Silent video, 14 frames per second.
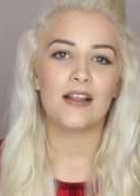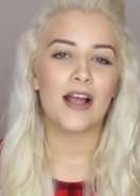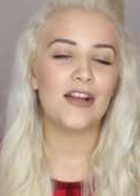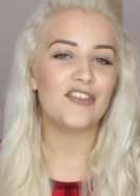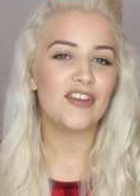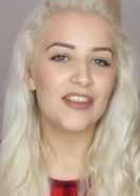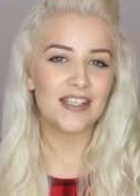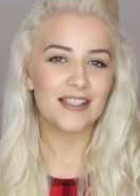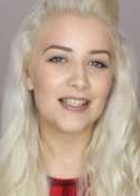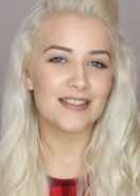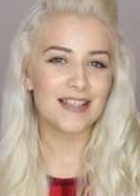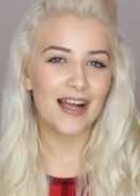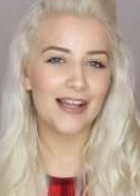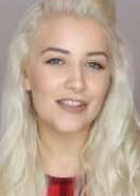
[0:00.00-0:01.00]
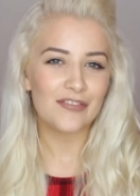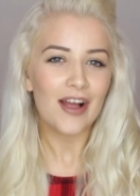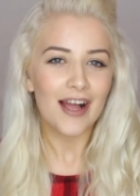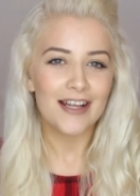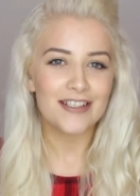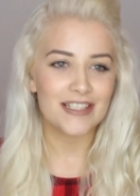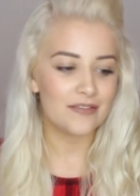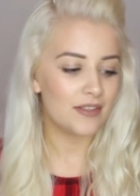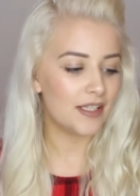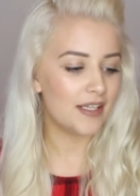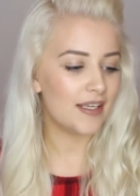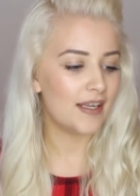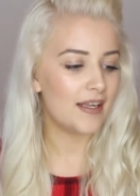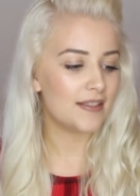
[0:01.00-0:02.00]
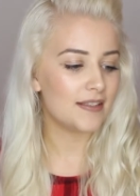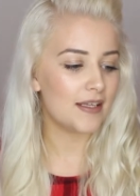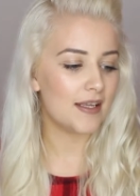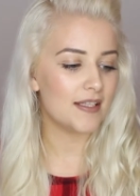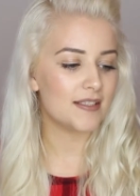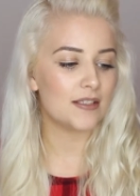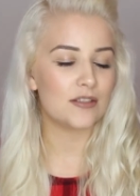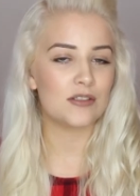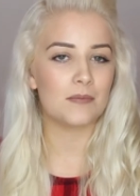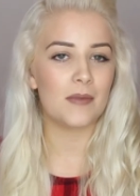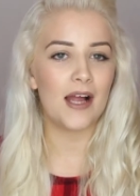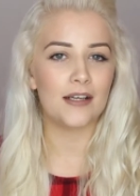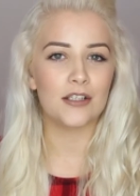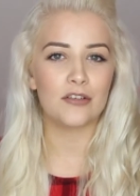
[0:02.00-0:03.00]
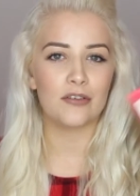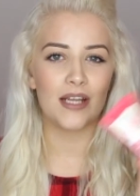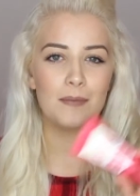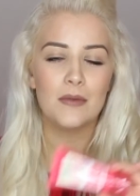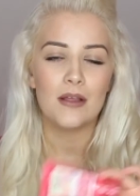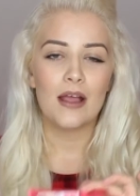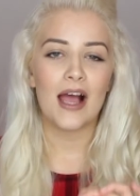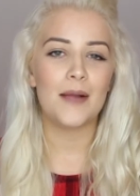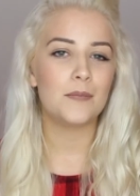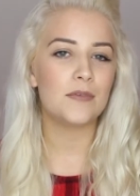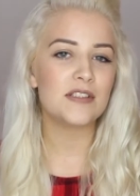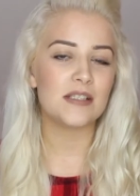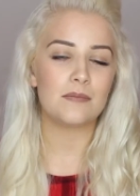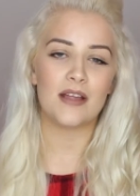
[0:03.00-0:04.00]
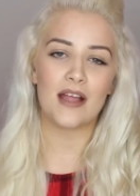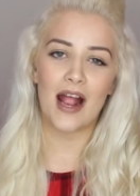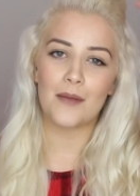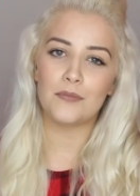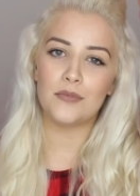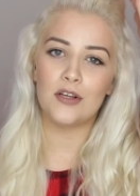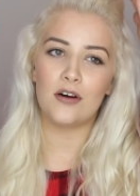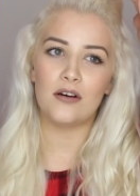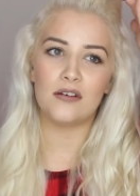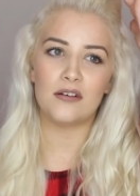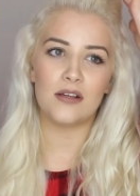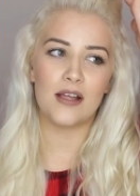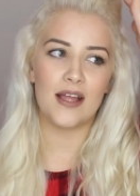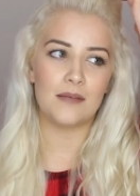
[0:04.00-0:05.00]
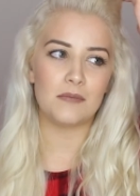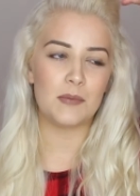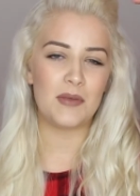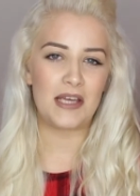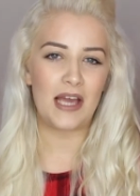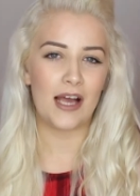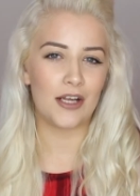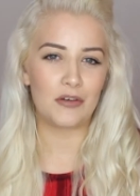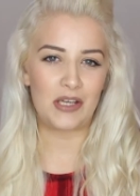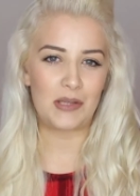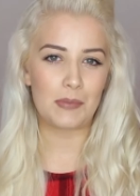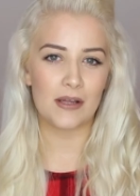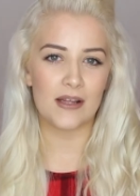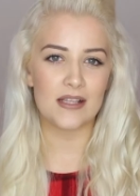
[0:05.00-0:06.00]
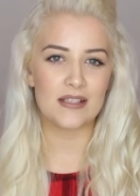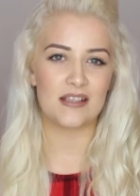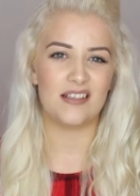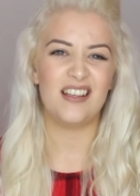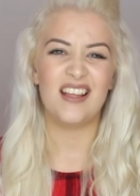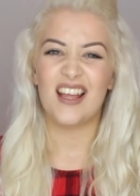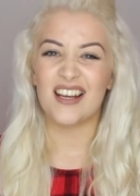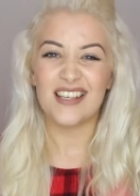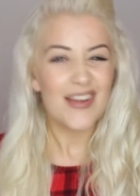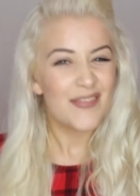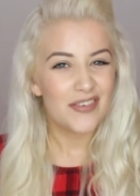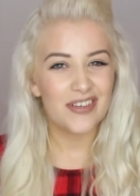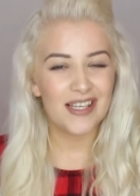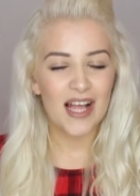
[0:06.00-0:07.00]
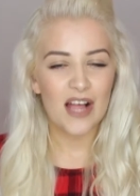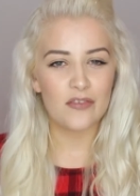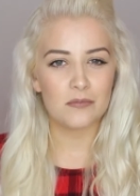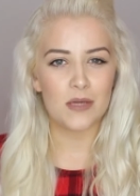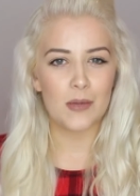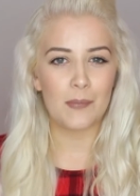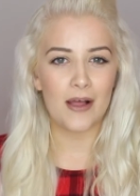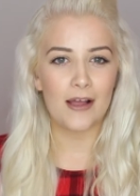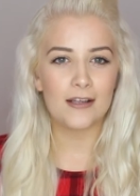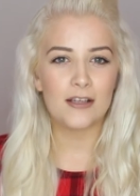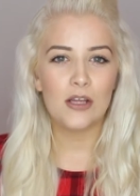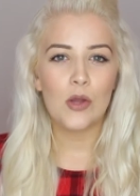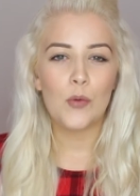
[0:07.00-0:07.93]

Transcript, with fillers: Another thing that's kind of hygiene related is some hand cream. I must admit I'm not a big hand cream person, never really have it in my bag,